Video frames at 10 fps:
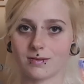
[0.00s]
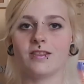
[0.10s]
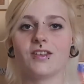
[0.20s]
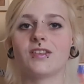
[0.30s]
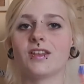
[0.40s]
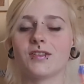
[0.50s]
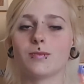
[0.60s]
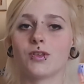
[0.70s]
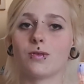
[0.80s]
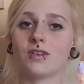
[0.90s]
This leads
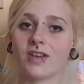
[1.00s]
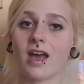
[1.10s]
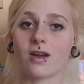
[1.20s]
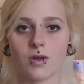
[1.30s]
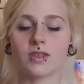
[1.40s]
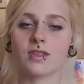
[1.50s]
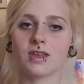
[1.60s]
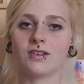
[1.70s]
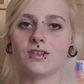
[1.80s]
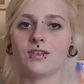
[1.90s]
them to attack rather
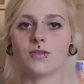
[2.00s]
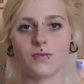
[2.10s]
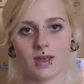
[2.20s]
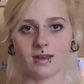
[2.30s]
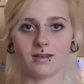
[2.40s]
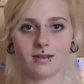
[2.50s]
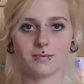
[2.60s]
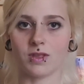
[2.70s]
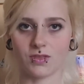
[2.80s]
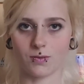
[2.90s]
than to defend
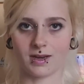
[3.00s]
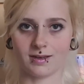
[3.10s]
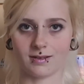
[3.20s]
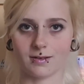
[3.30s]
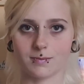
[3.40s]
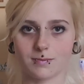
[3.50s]
when threatened.